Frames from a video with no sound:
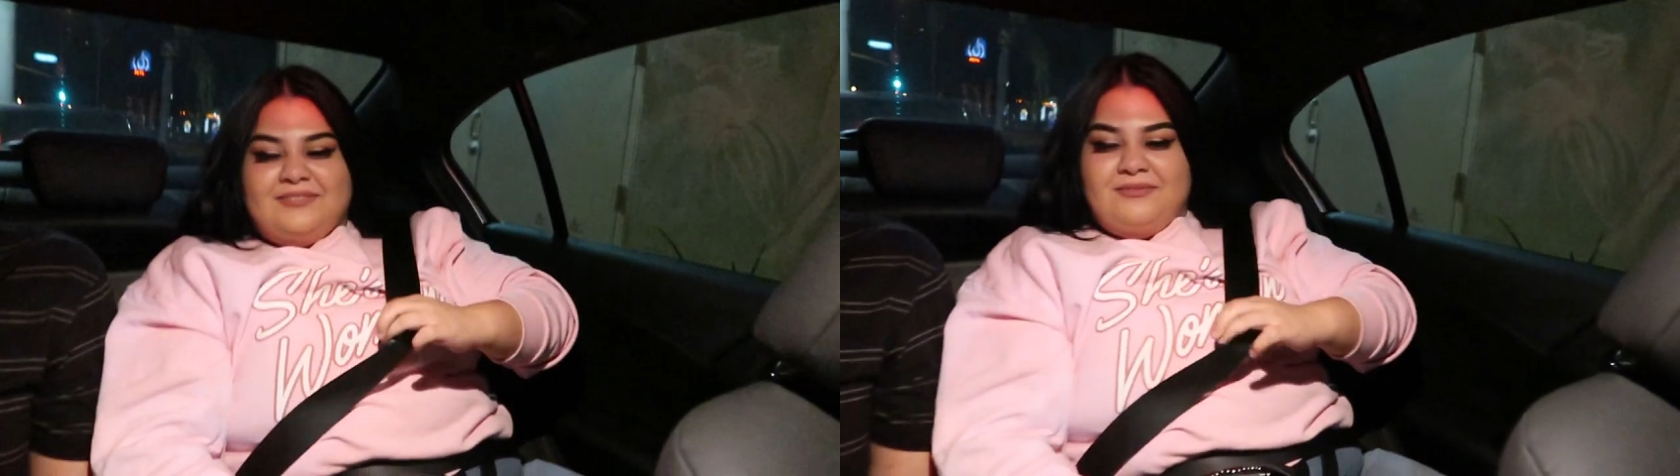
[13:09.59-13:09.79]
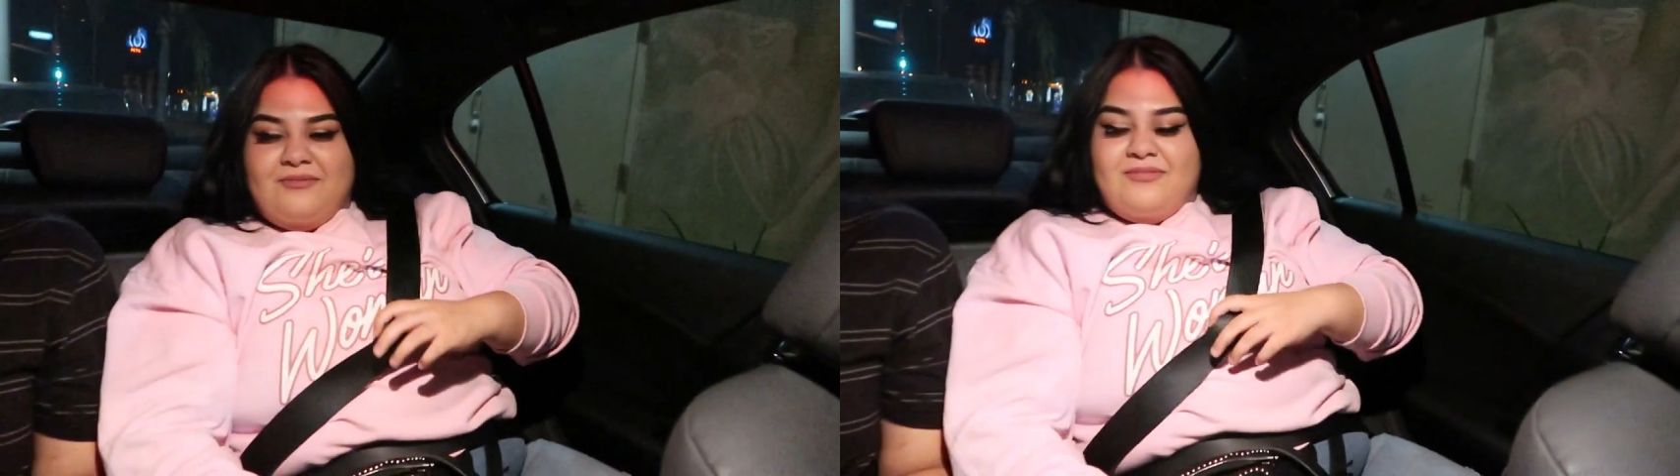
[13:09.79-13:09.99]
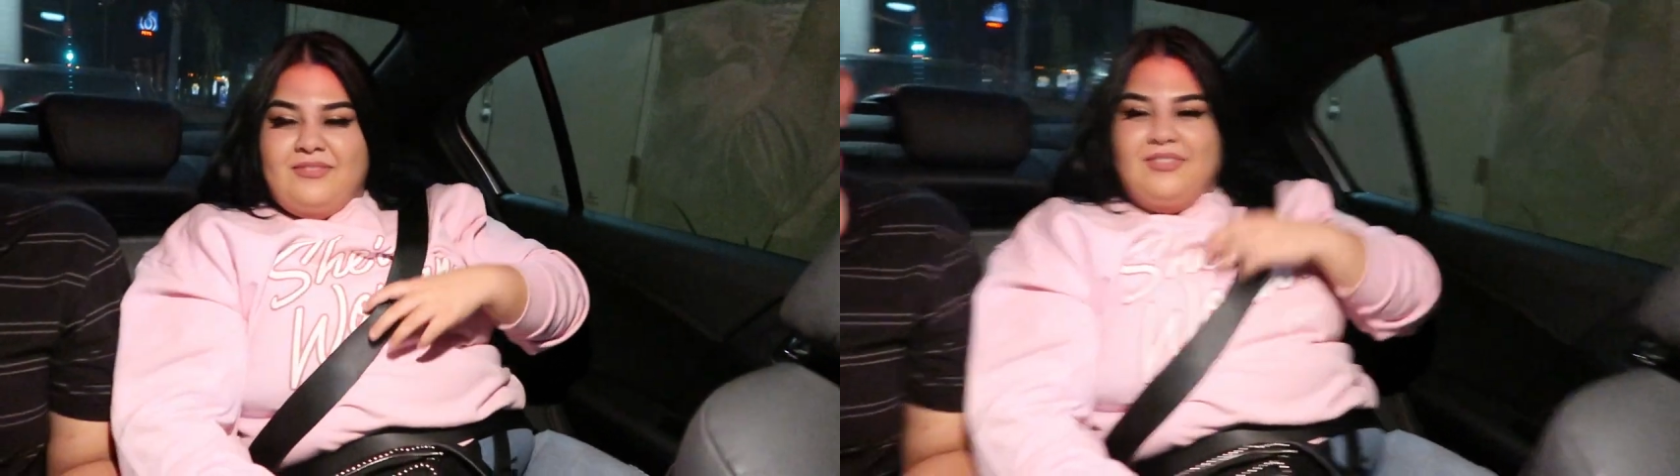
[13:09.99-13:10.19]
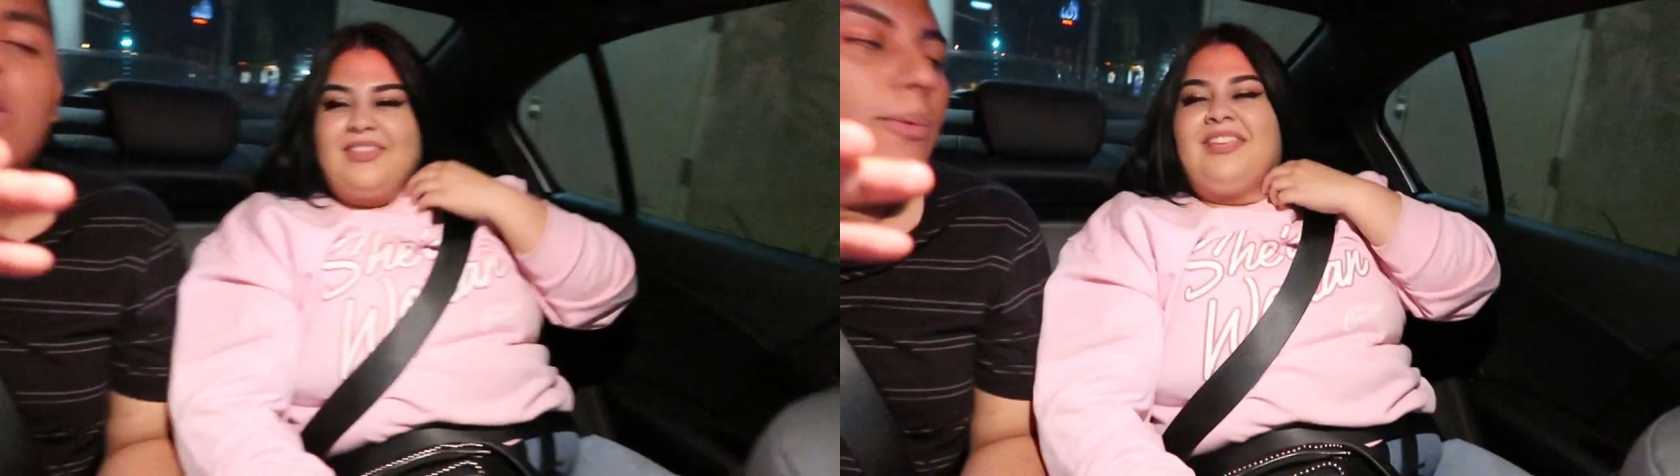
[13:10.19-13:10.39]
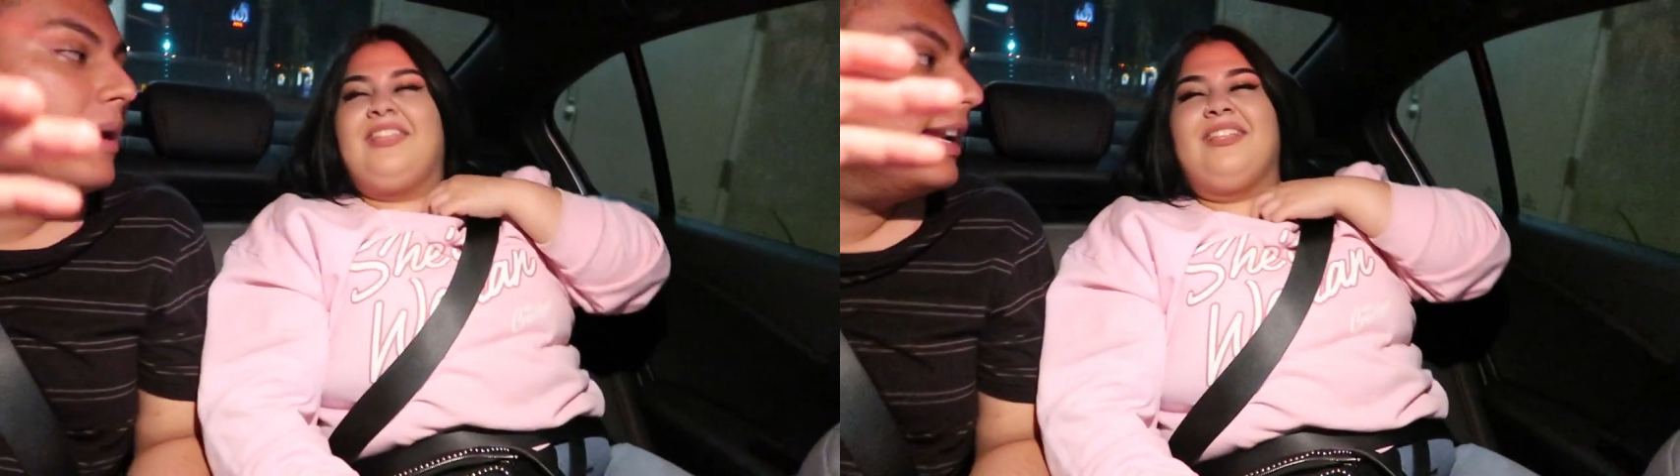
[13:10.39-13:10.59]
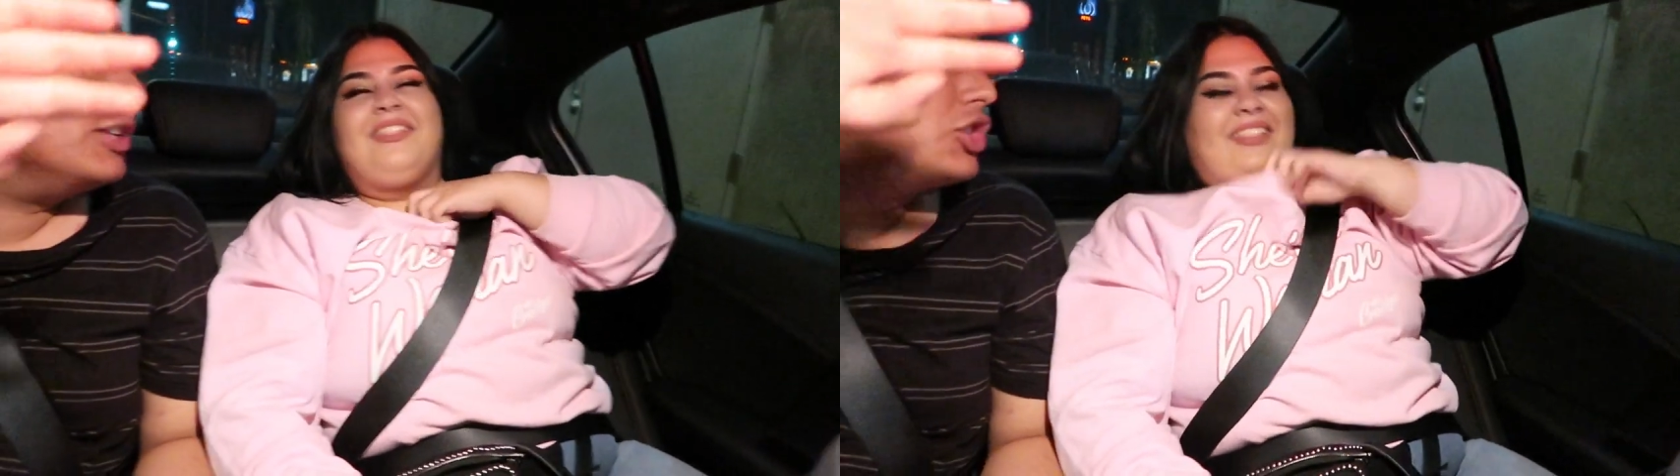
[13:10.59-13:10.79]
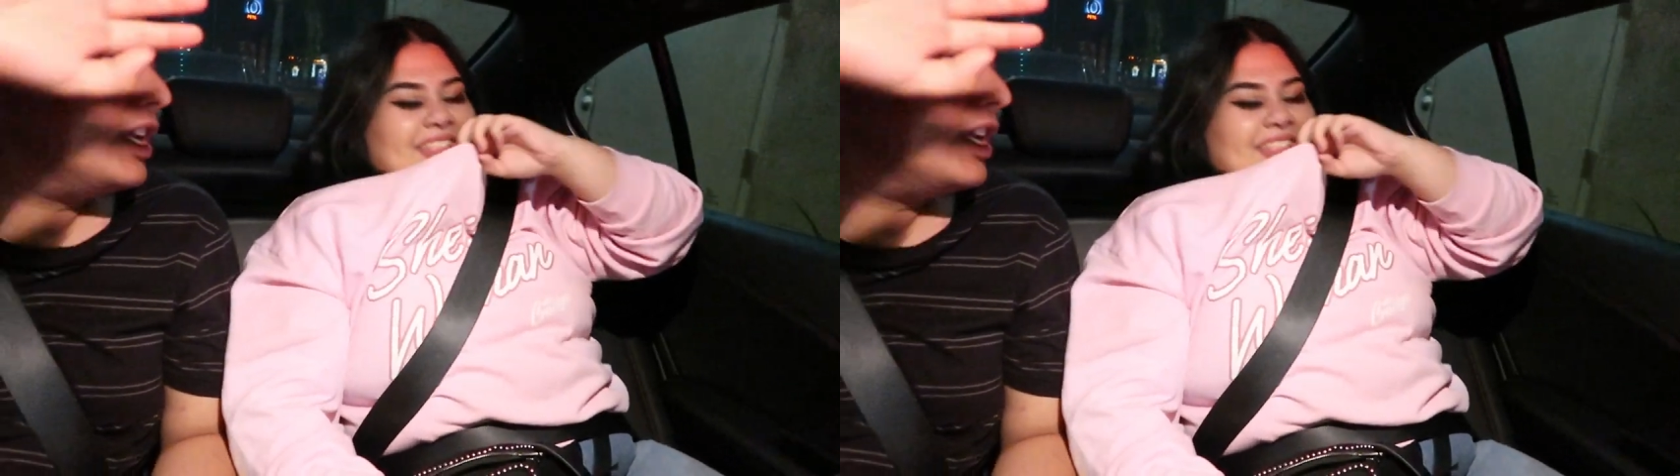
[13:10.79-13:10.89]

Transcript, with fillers: It was all fucking seats. humid and